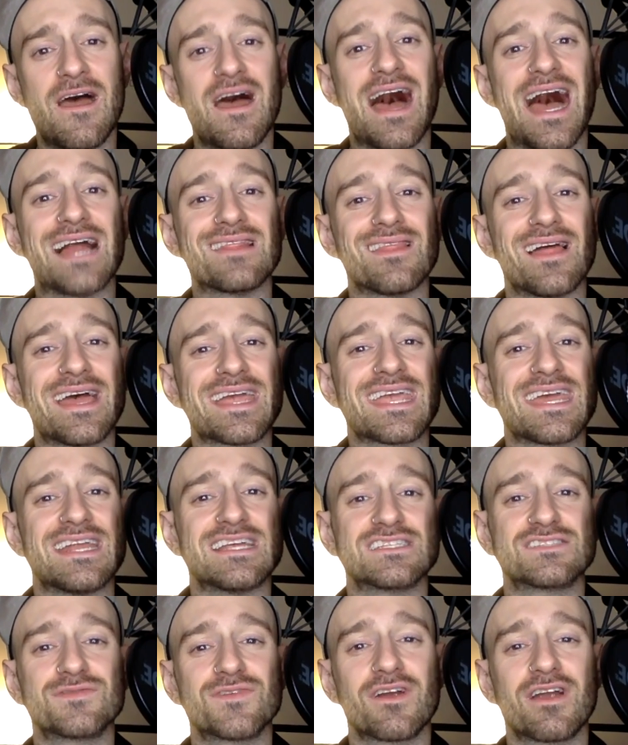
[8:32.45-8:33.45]
I like it.
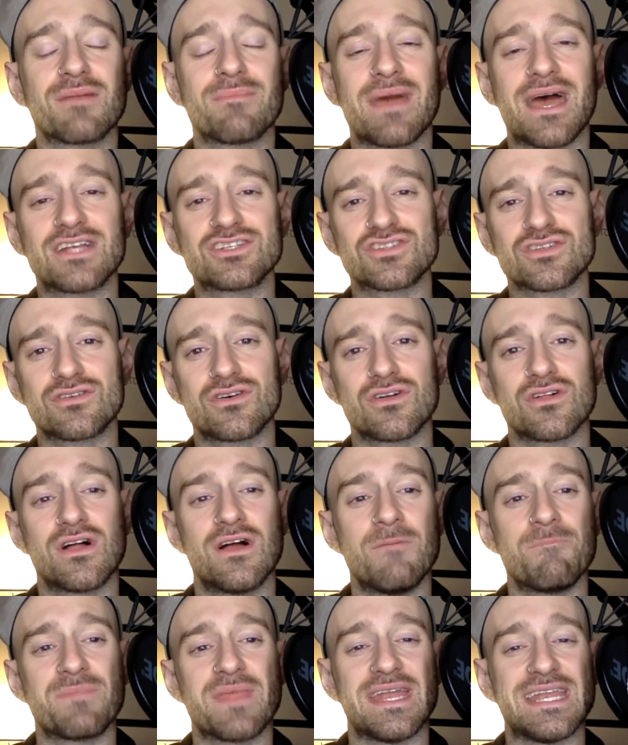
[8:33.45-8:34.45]
It's very magical.
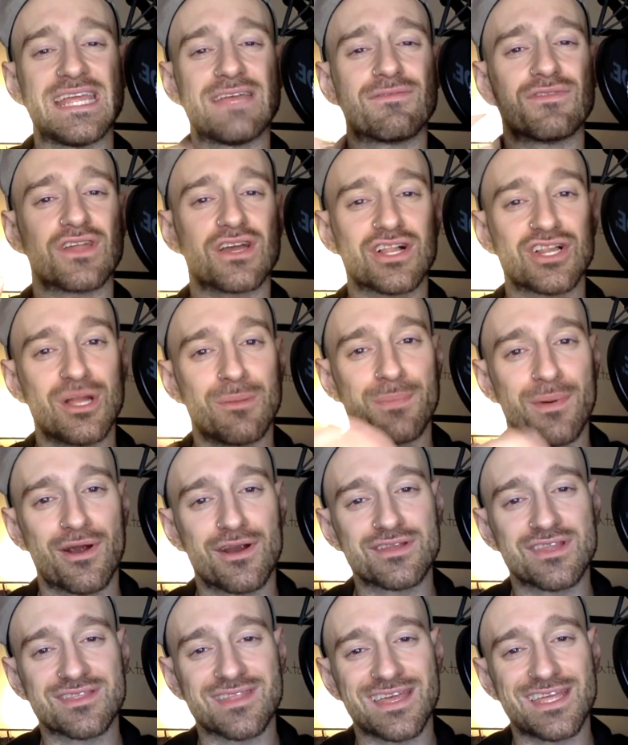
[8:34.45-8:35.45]
And even the clip
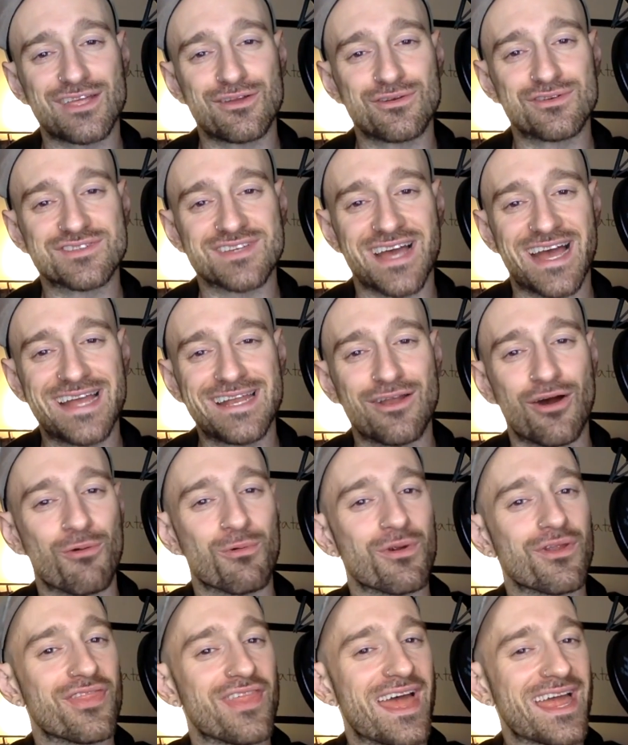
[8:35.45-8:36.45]
art that they use, I know
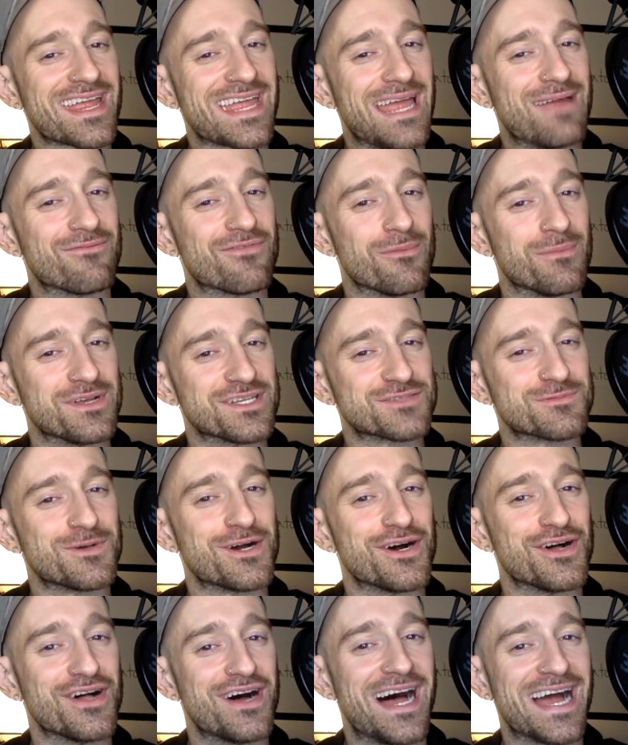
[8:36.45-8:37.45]
where that came from as well.